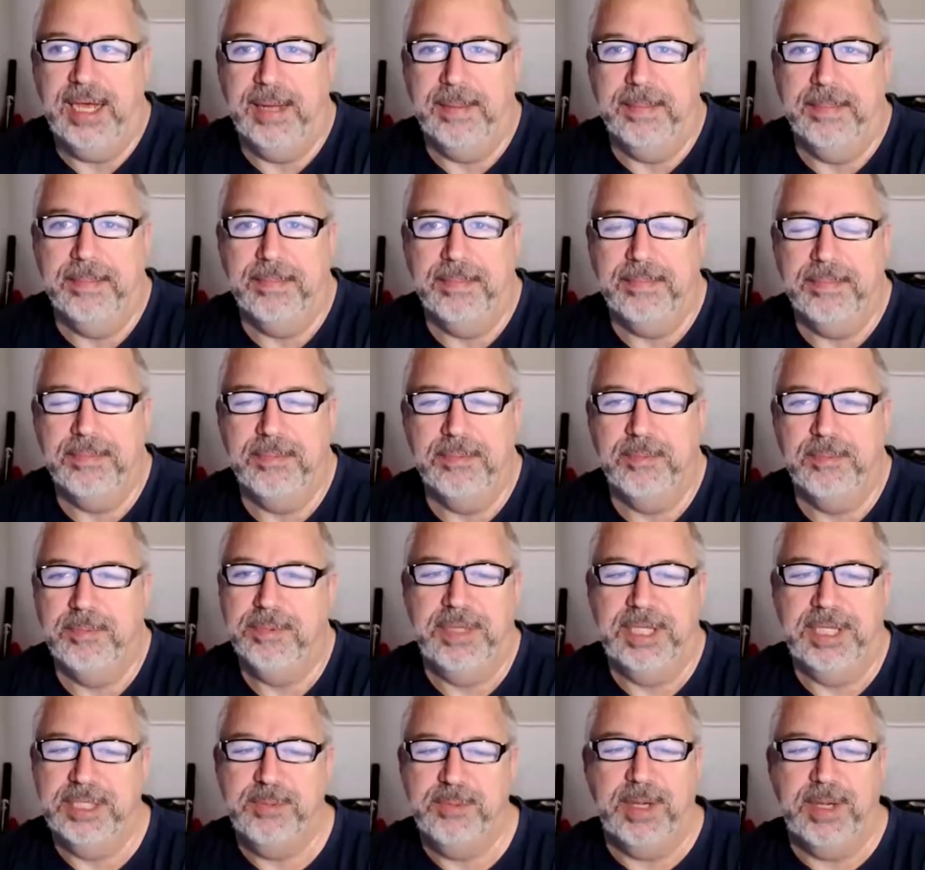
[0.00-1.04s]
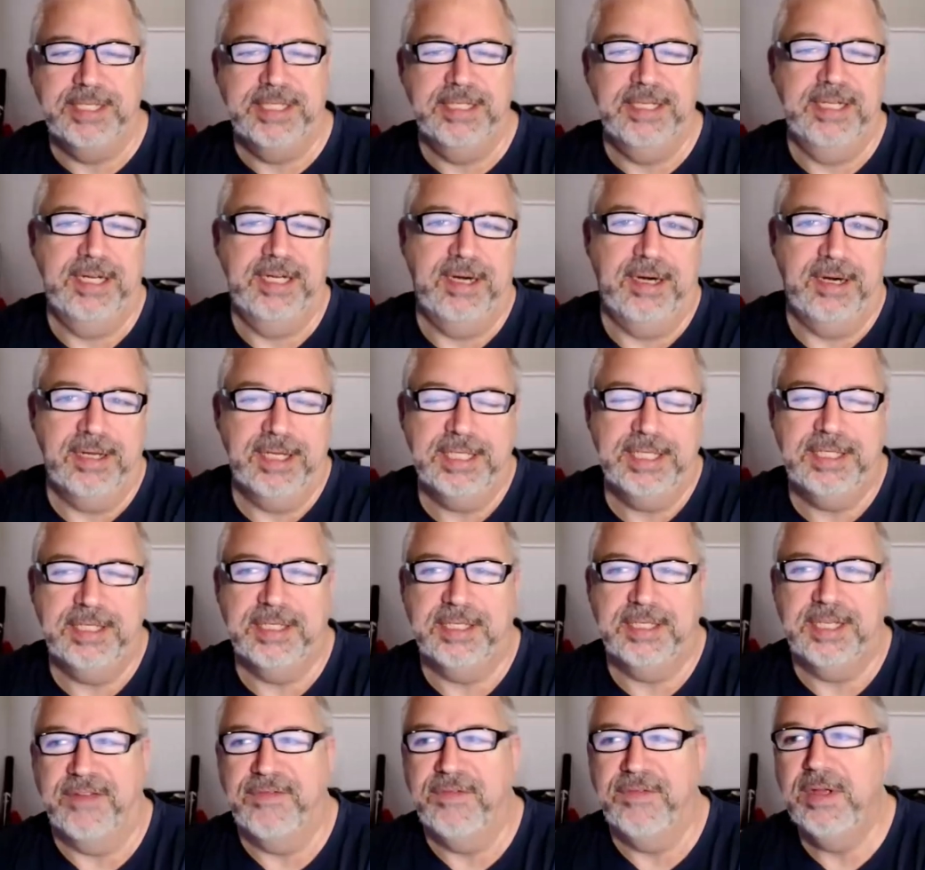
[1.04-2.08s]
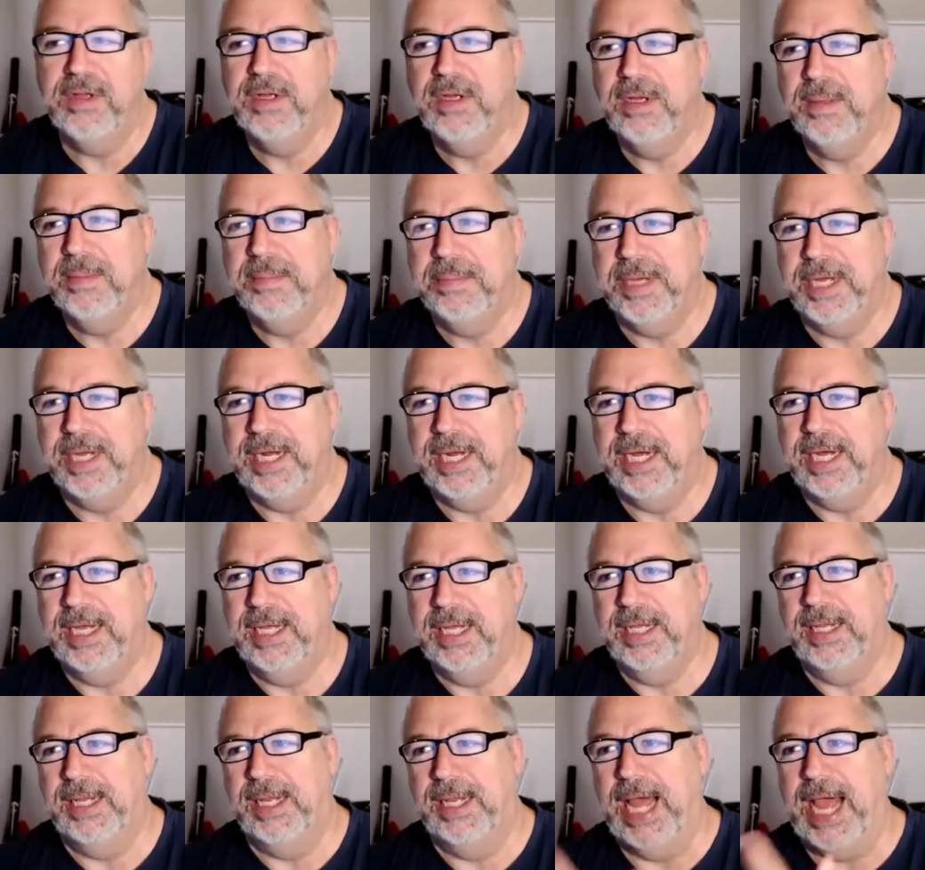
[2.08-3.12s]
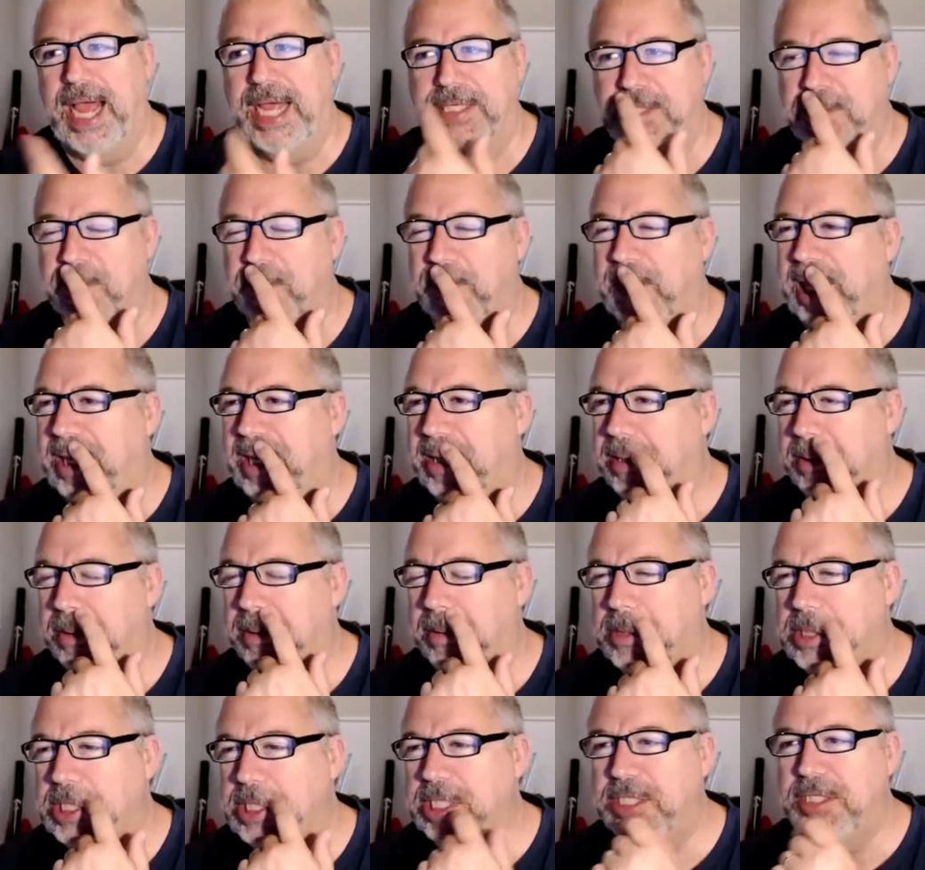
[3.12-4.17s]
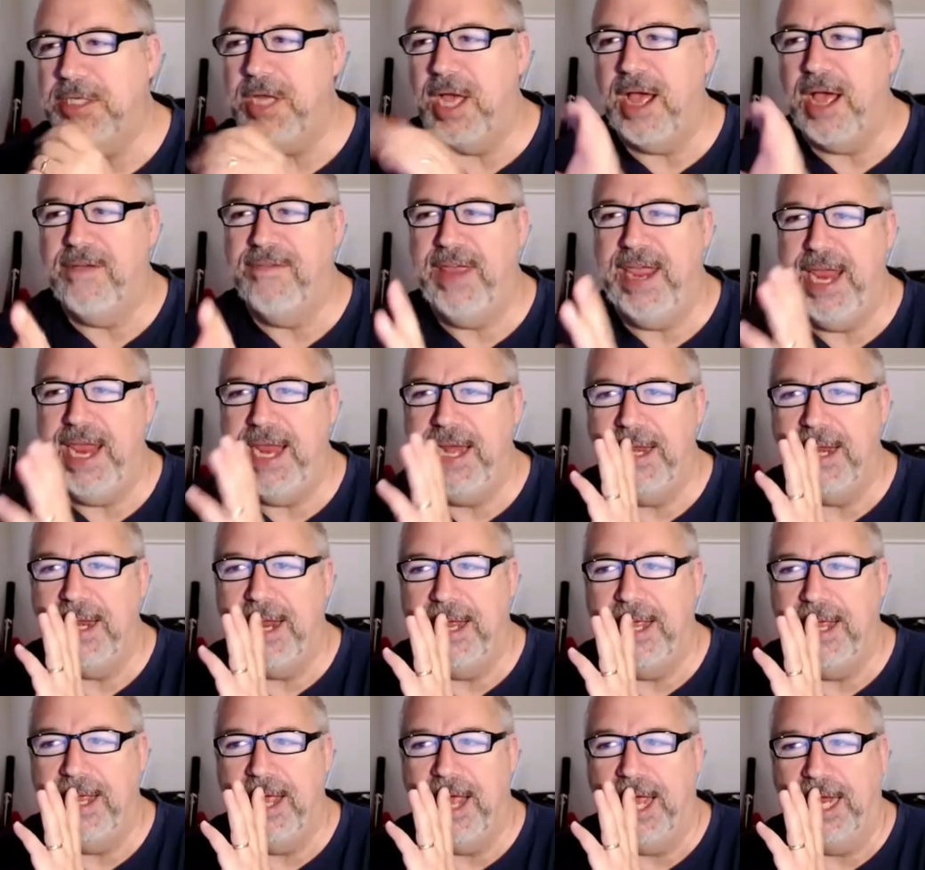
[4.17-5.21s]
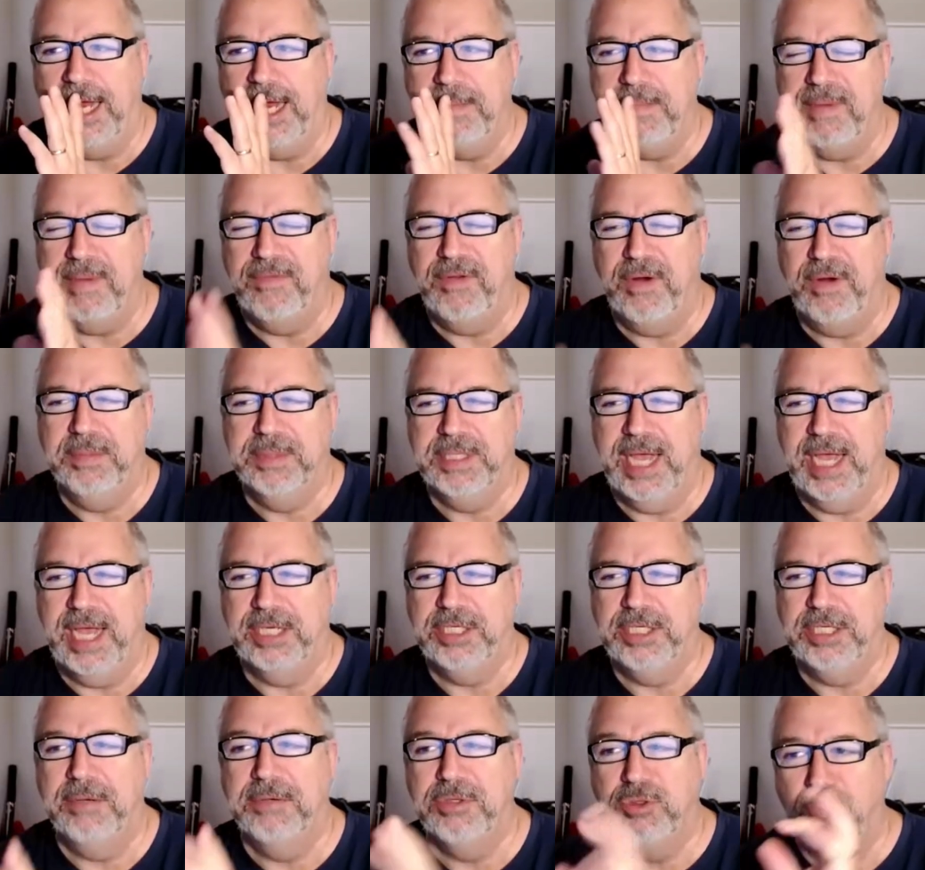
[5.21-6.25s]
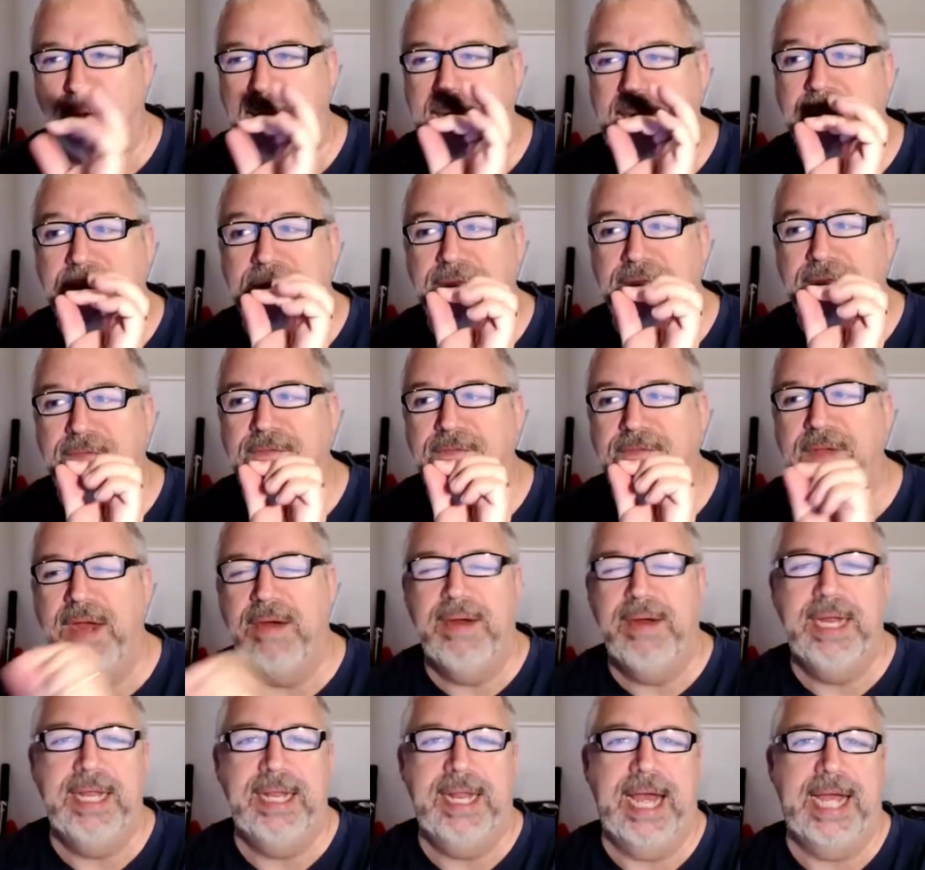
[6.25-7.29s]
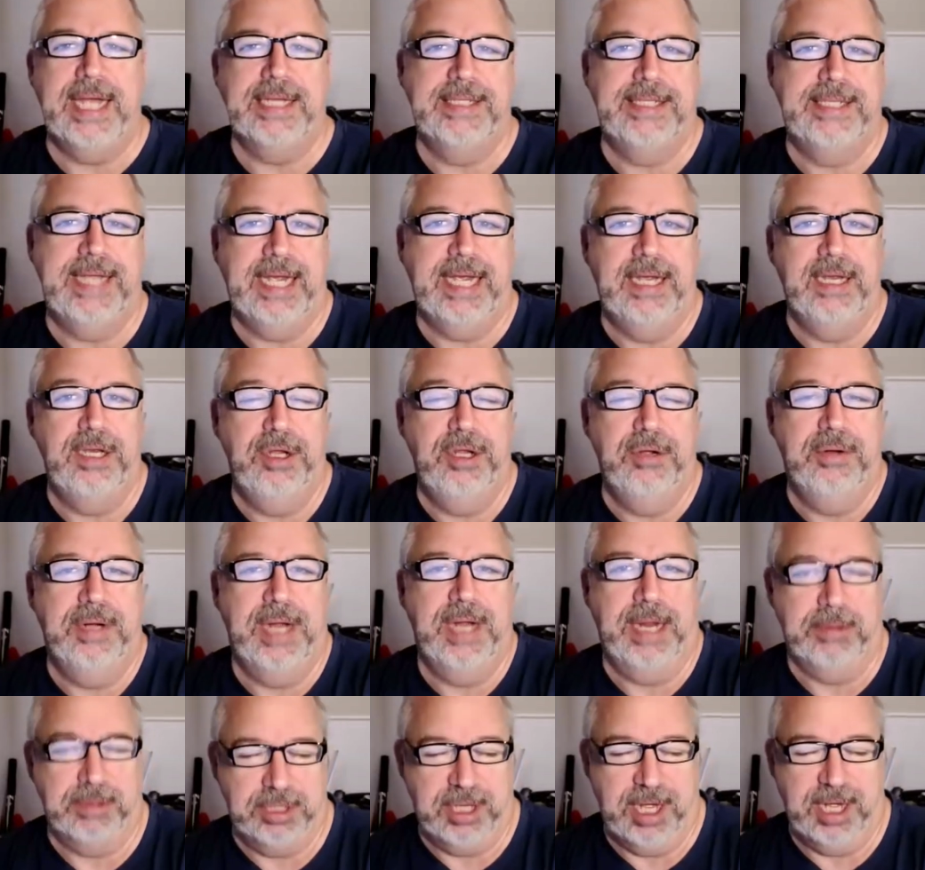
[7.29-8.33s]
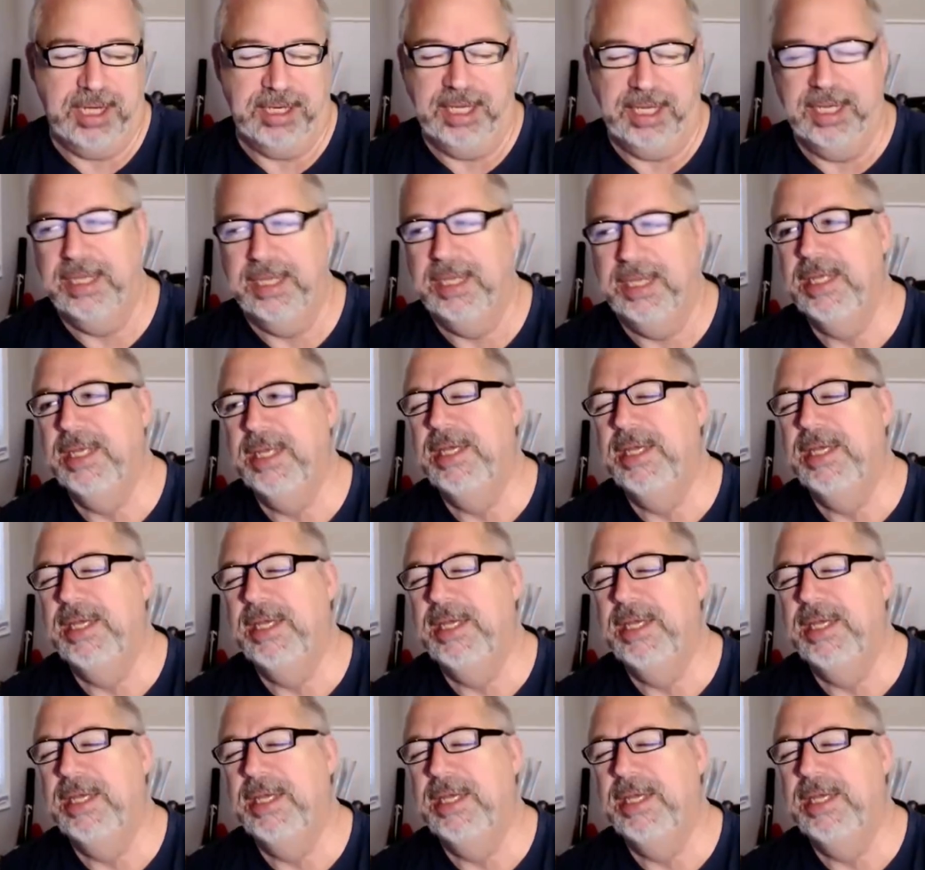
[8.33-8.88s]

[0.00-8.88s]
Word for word: um, this wasn't in our list of stuff, but uh, last week, just offhanded, I, I can't remember it was actually, it was right at the very last second you and I were talking.